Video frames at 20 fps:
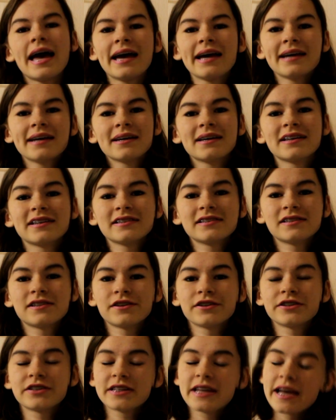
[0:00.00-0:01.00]
Hey guys,
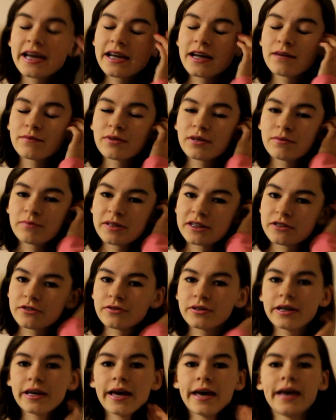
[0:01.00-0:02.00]
so today I'm going to be
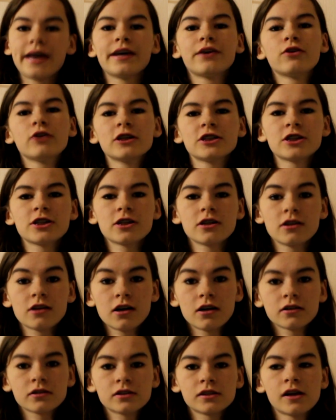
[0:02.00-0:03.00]
doing a question and
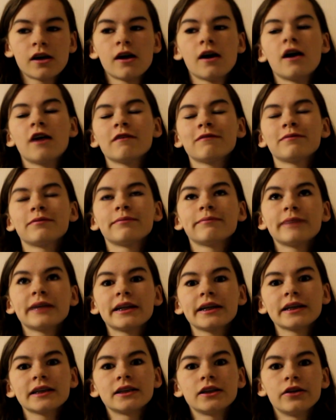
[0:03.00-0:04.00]
answer. I've been
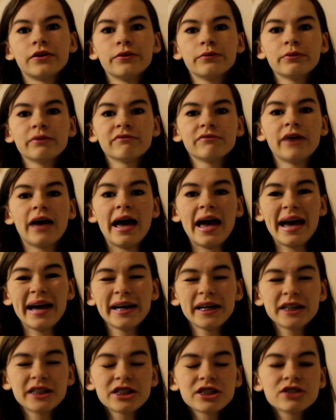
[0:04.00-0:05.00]
meaning to do one for
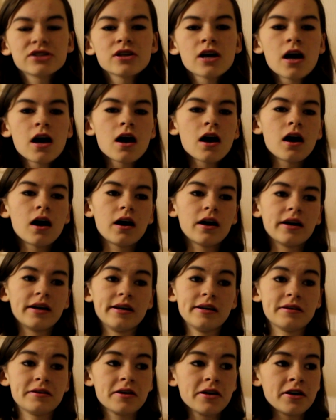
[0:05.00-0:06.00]
ages.
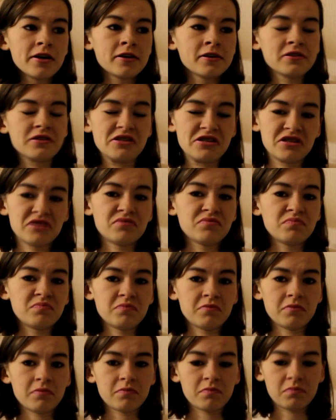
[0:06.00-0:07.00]
I did
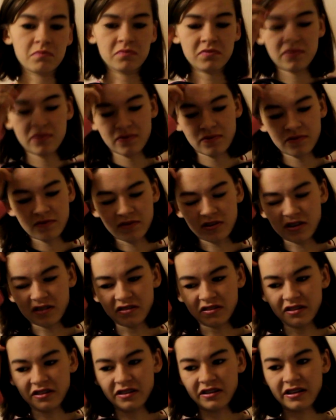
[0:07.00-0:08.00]

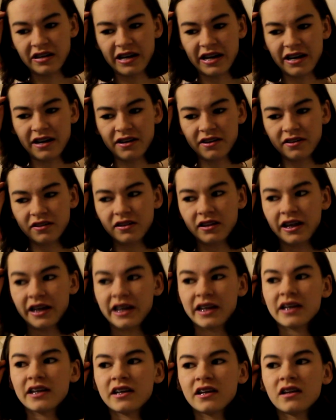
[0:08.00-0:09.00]
one
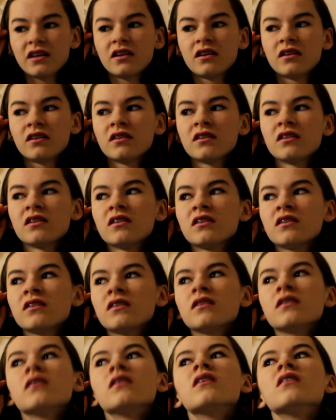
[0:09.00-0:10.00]
like
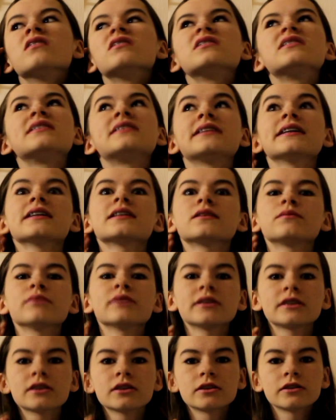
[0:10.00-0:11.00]
6
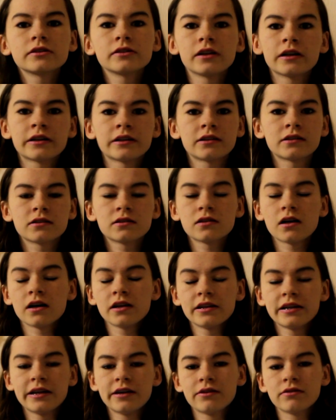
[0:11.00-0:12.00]
months ago, like at the start of
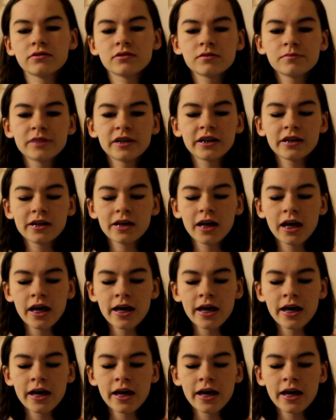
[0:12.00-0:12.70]
the year or something,